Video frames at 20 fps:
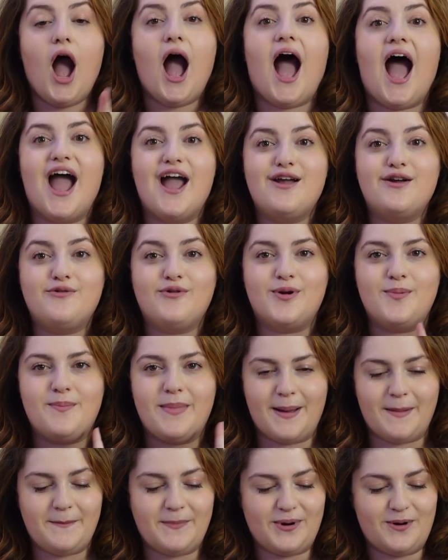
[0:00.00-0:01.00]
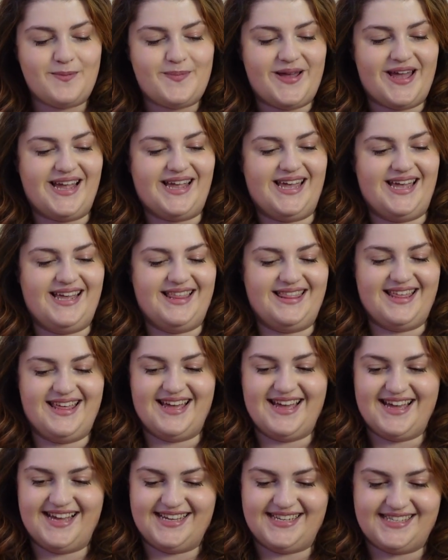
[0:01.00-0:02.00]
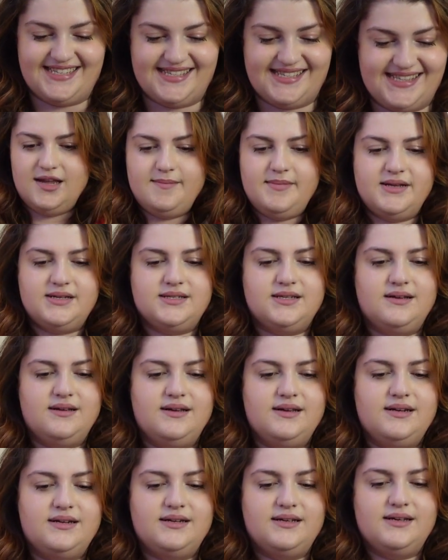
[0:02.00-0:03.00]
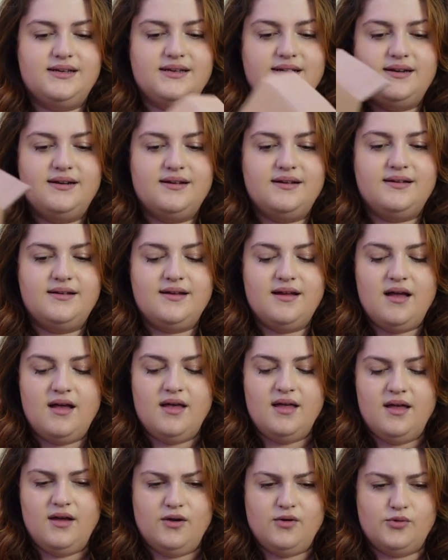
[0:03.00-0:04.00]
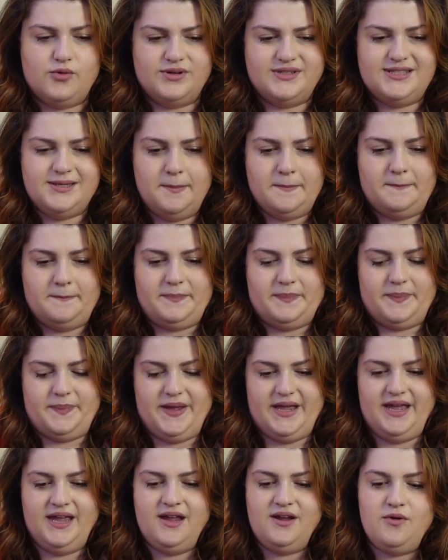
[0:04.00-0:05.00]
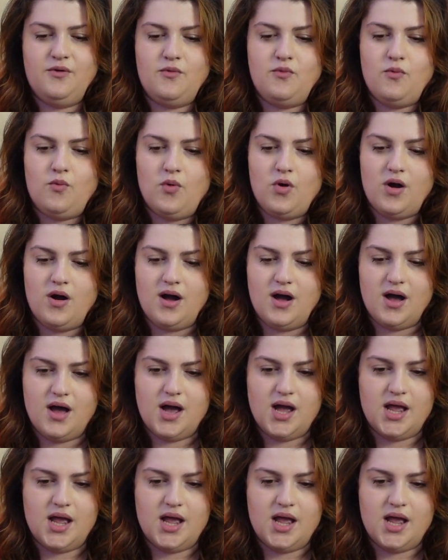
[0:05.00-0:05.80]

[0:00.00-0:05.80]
I remember picking this. I'm excited. It's a big one.